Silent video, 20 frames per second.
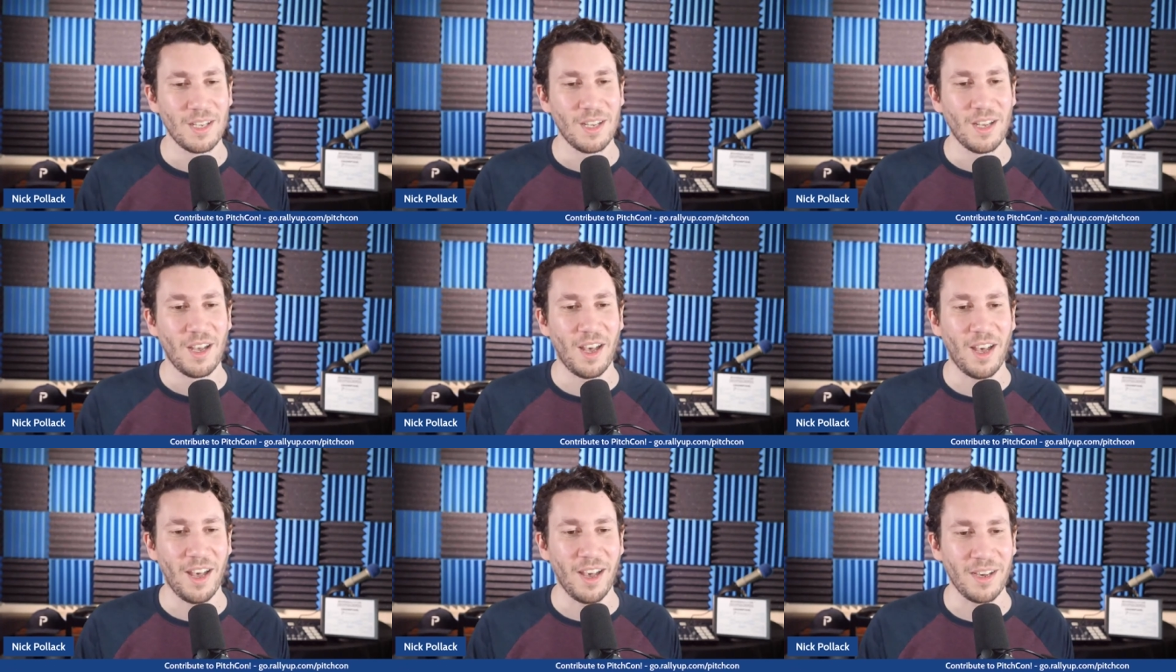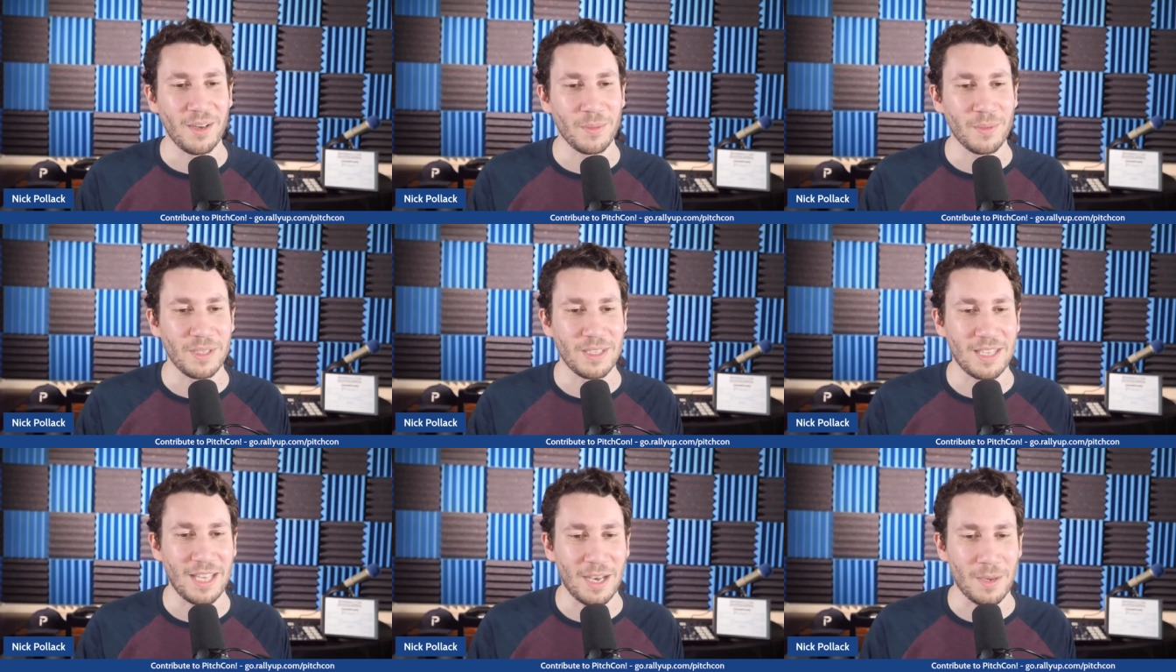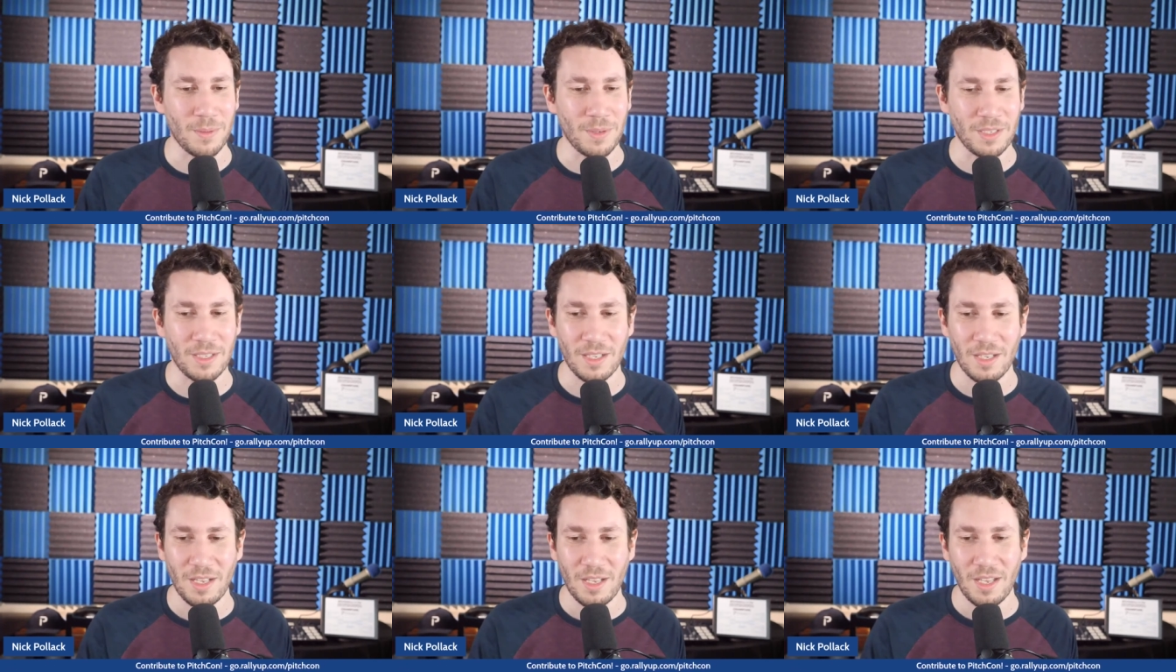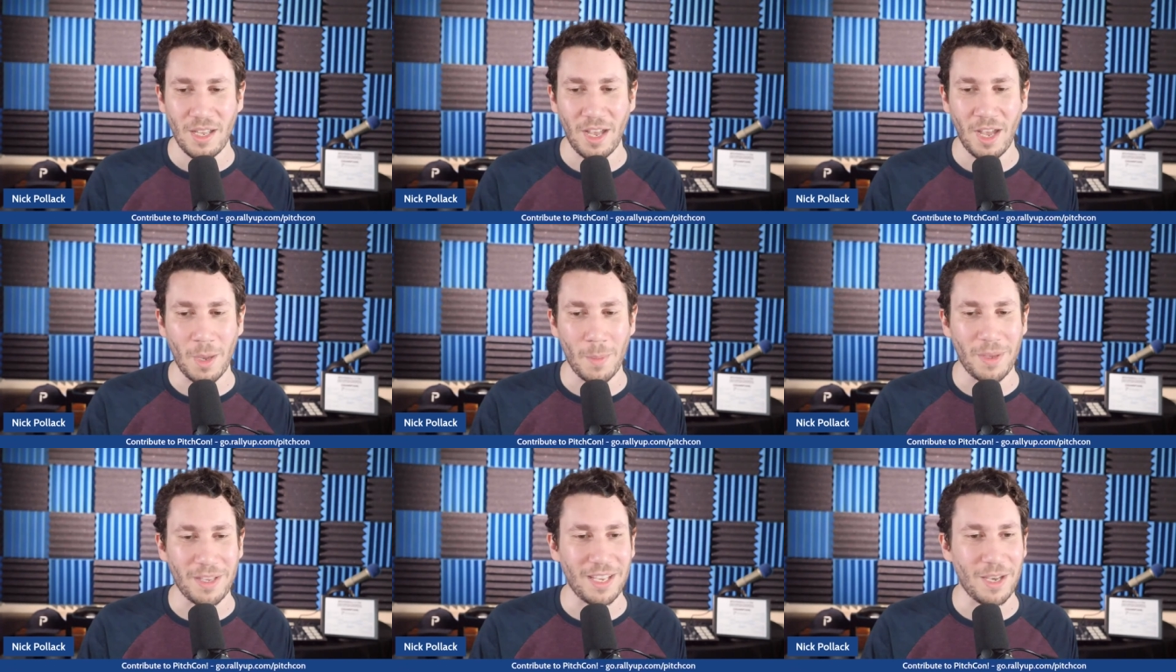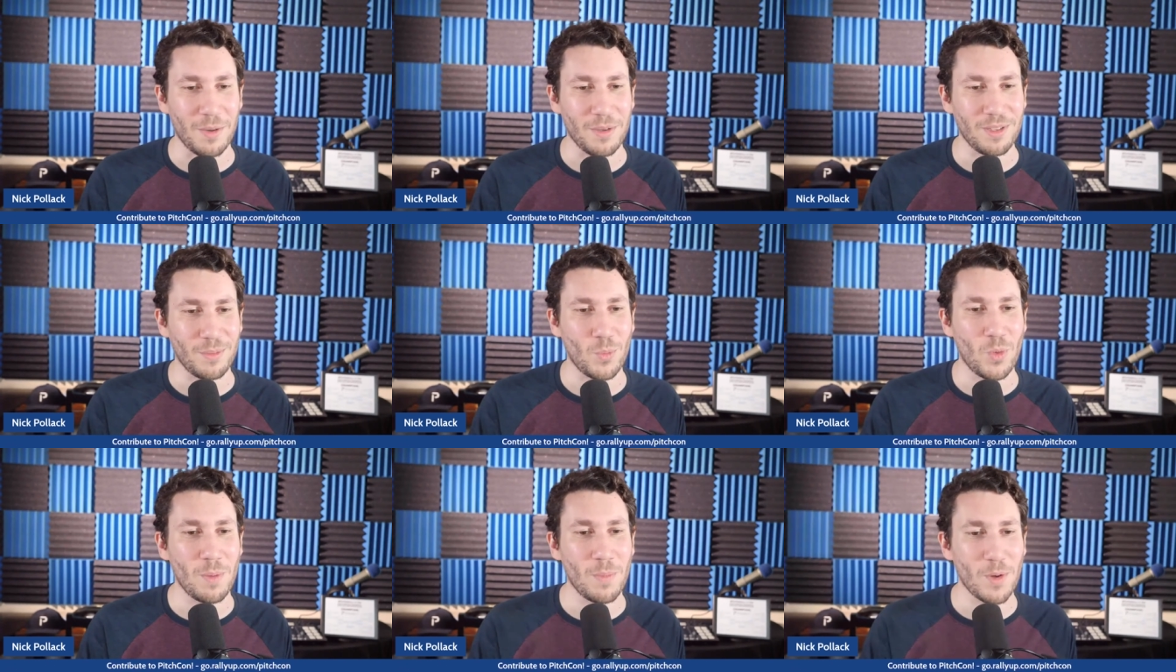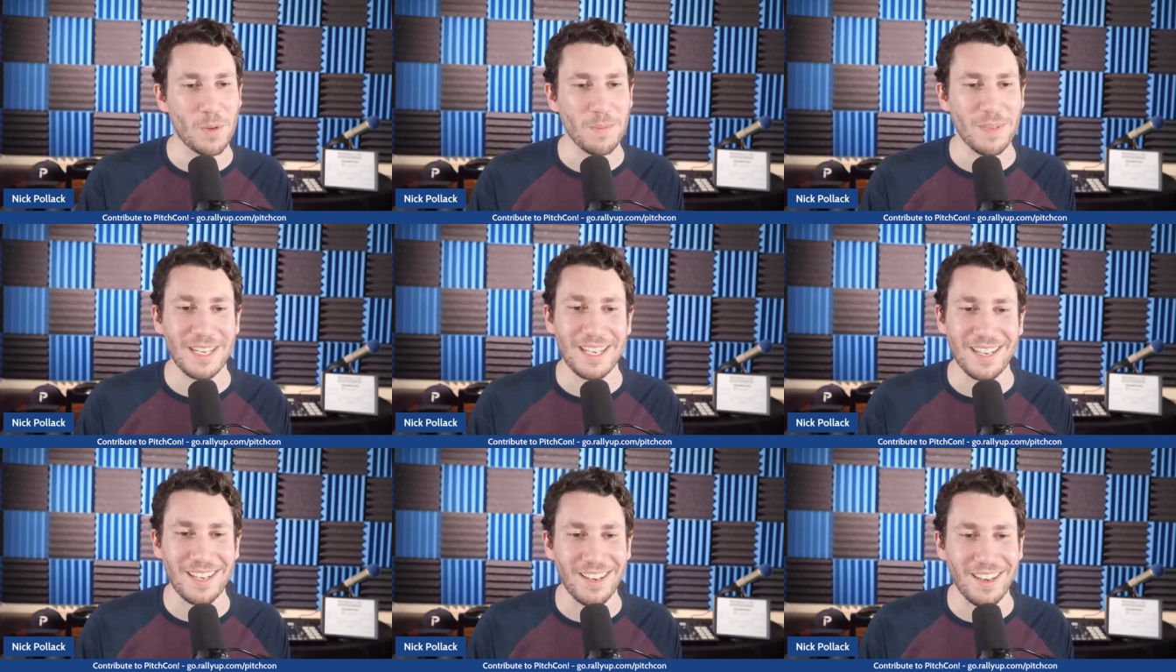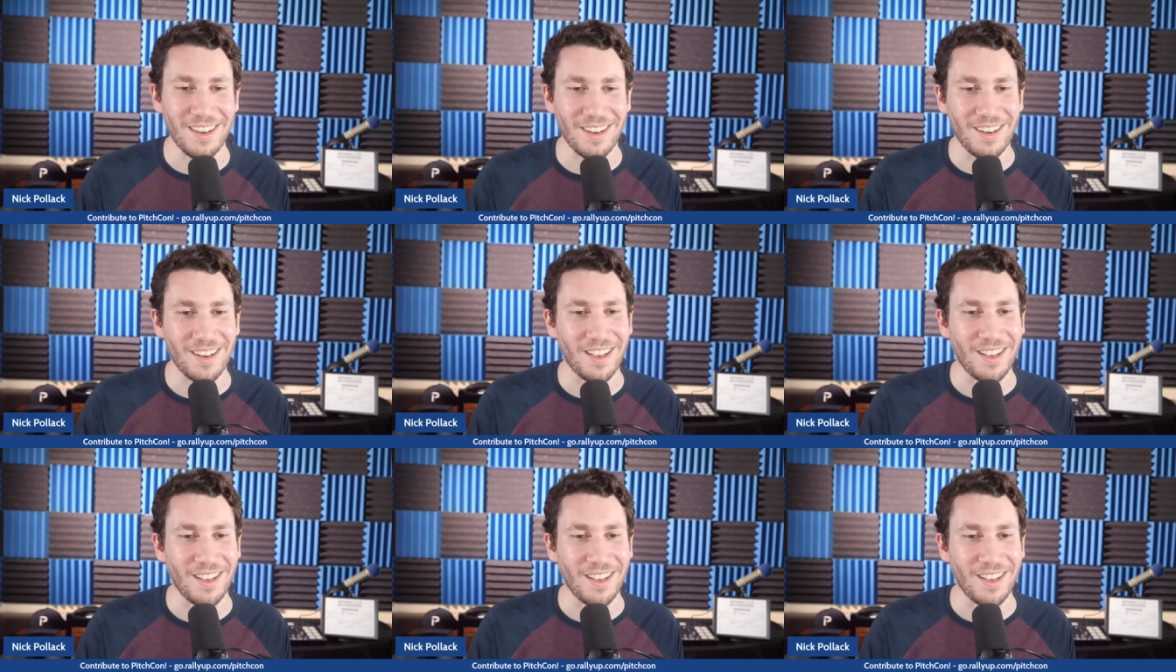uh, with that one? Um, I got one more minute here.